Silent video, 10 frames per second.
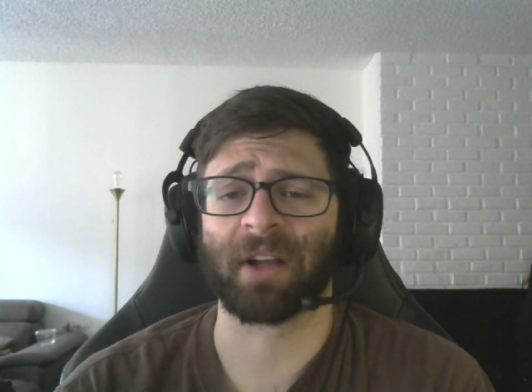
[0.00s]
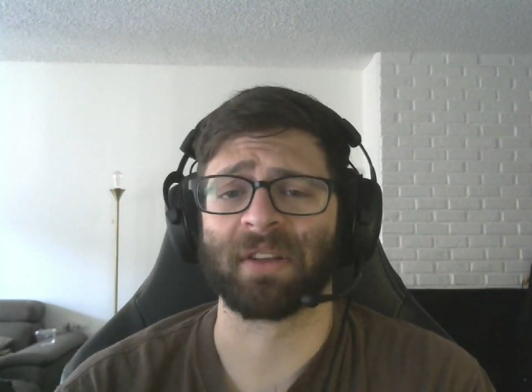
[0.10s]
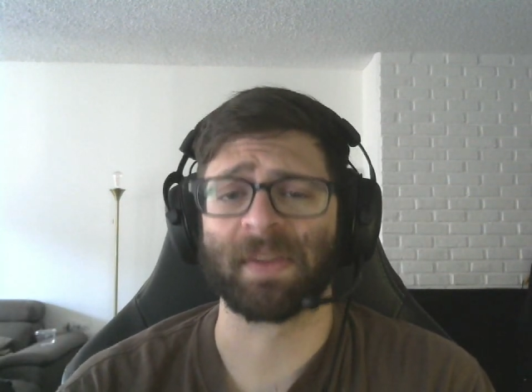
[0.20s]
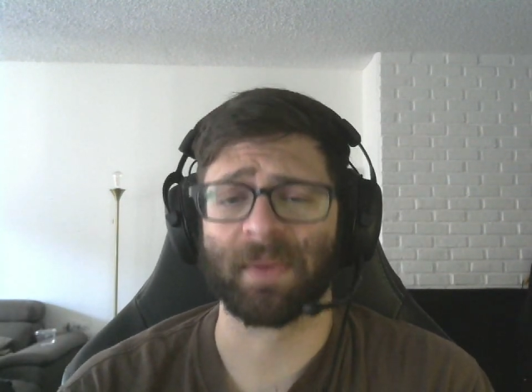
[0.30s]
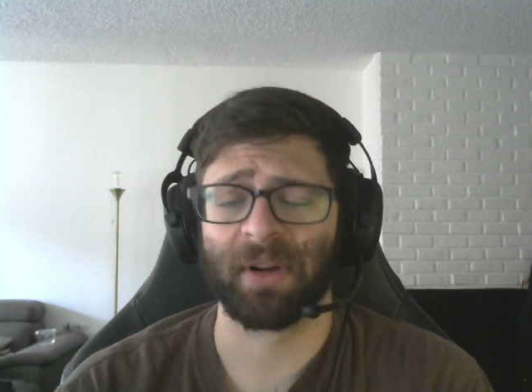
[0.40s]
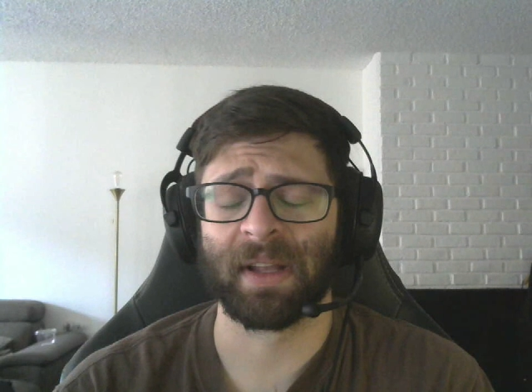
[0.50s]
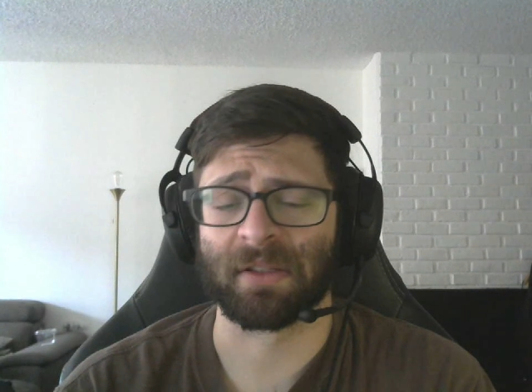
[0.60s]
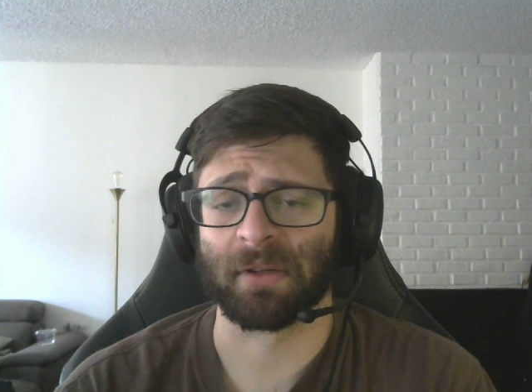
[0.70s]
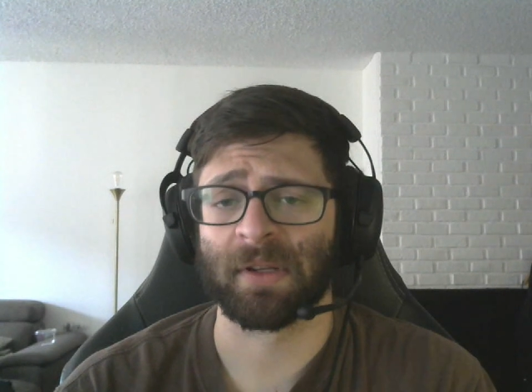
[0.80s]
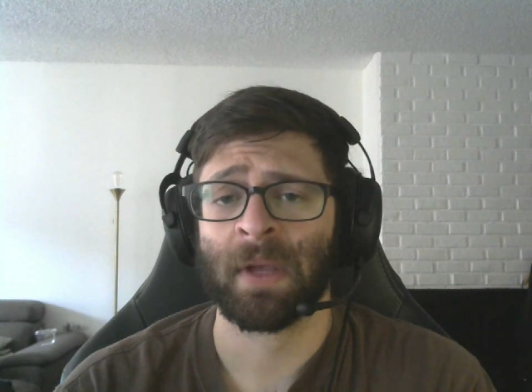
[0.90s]
on some of your
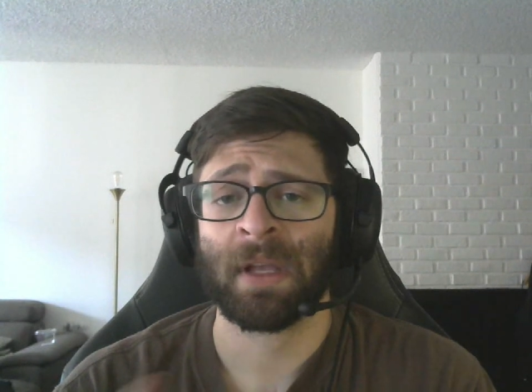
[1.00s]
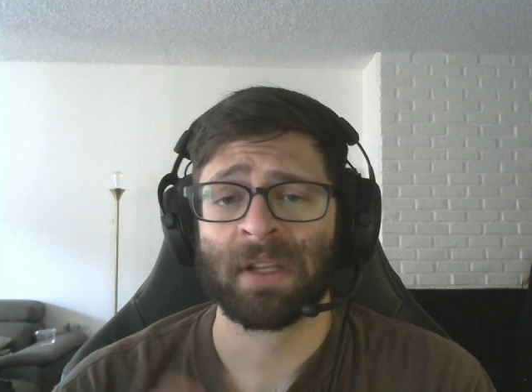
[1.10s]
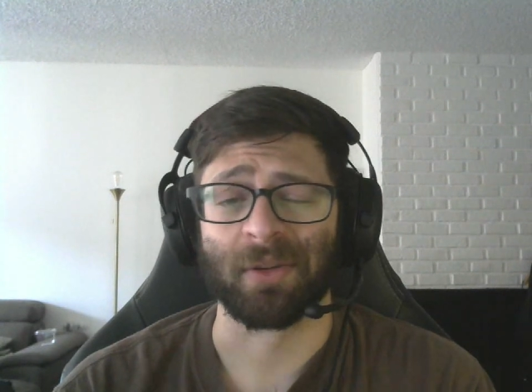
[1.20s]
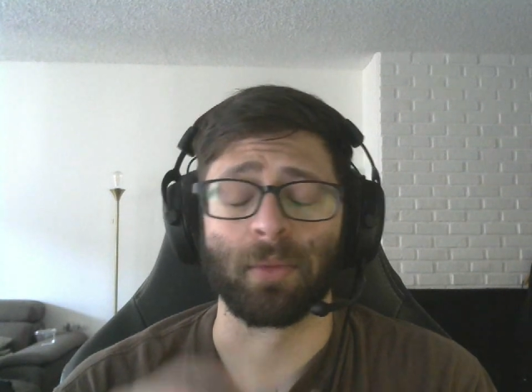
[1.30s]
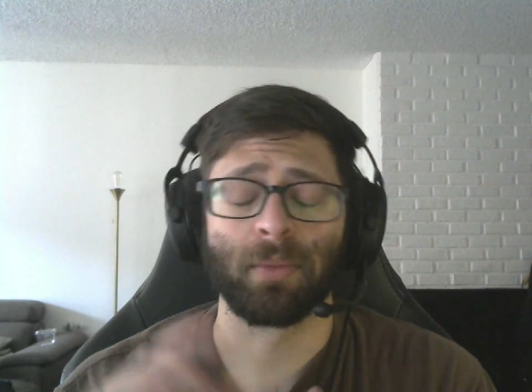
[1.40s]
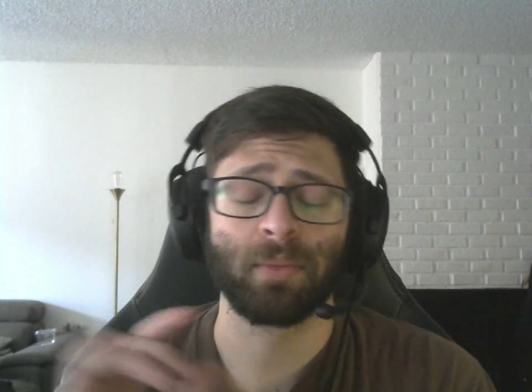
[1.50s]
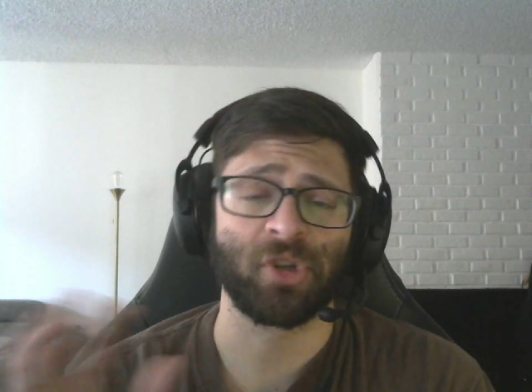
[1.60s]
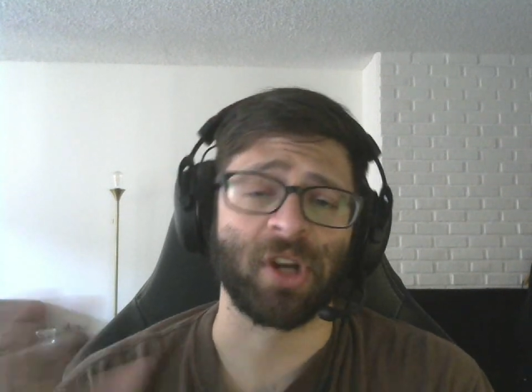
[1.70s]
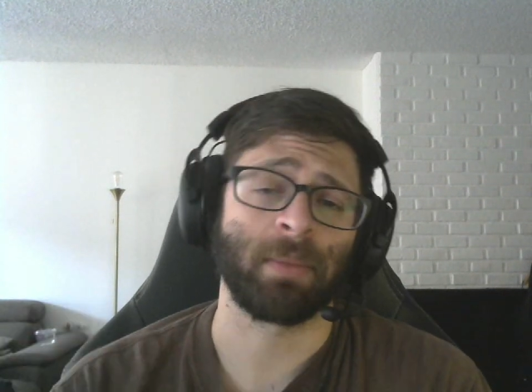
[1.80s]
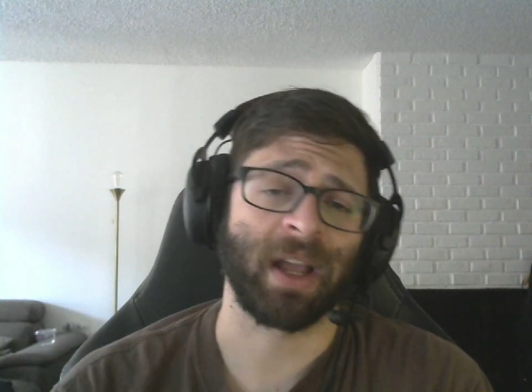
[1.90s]
answers. So
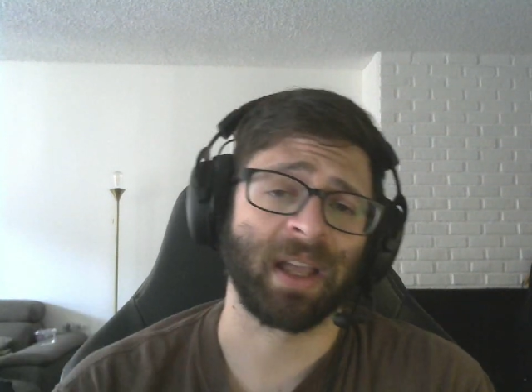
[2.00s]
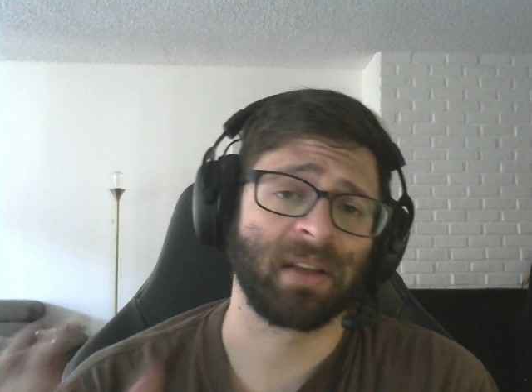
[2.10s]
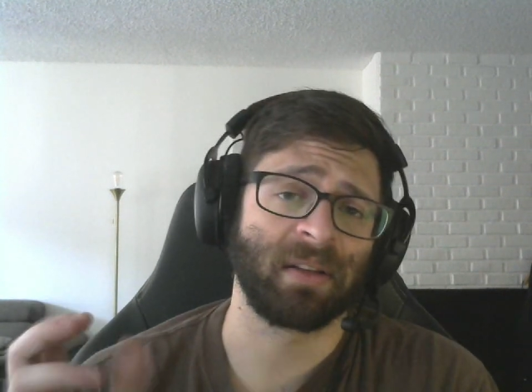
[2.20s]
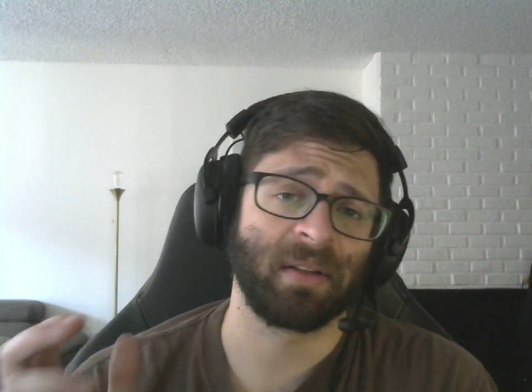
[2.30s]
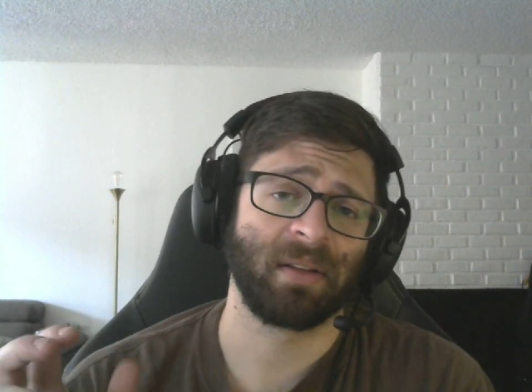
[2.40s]
check back in